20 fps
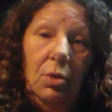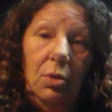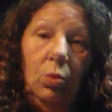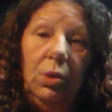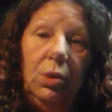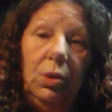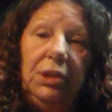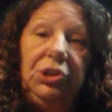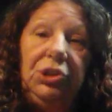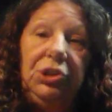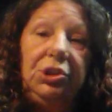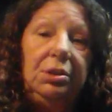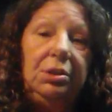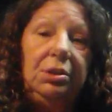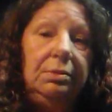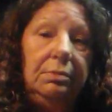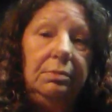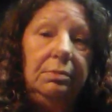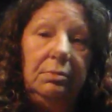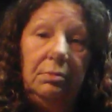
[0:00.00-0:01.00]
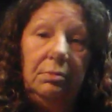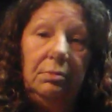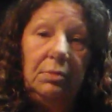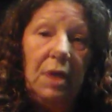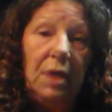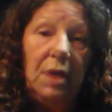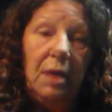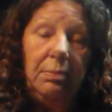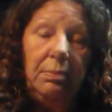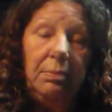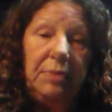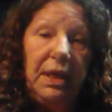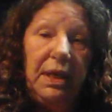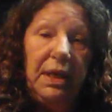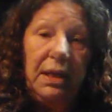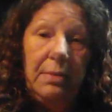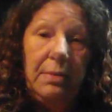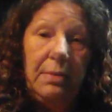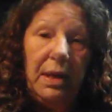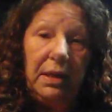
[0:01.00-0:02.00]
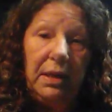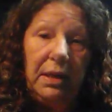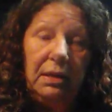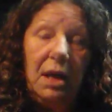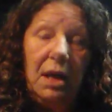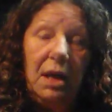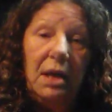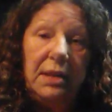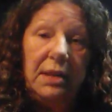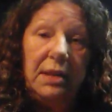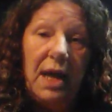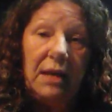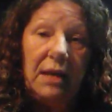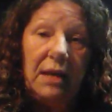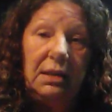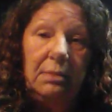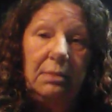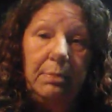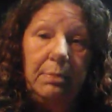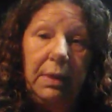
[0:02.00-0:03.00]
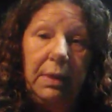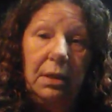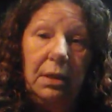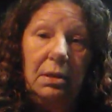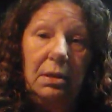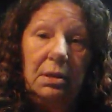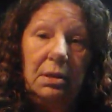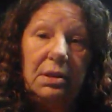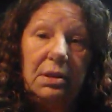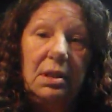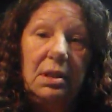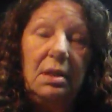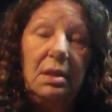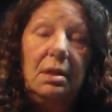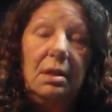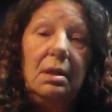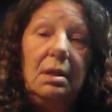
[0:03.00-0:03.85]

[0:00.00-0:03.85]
which I'm thinking about contacting, because